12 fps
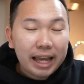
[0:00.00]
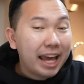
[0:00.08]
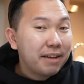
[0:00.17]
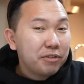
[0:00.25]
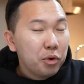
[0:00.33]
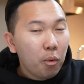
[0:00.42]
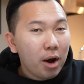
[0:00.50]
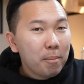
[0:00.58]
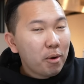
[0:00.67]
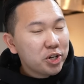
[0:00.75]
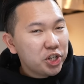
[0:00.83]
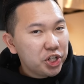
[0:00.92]
And if you want
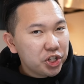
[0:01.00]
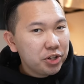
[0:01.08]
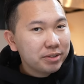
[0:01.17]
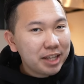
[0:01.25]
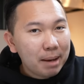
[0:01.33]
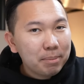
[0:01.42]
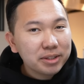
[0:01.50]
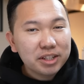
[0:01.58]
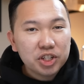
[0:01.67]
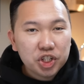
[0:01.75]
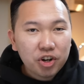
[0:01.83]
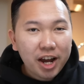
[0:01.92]
more traditional temples
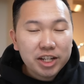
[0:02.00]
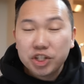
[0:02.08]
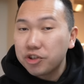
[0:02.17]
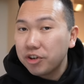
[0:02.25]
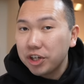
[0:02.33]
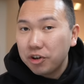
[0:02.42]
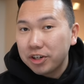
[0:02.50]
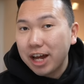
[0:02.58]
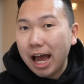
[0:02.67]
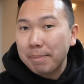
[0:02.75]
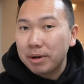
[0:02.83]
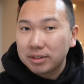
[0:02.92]
and shrines during your
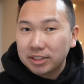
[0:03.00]
time in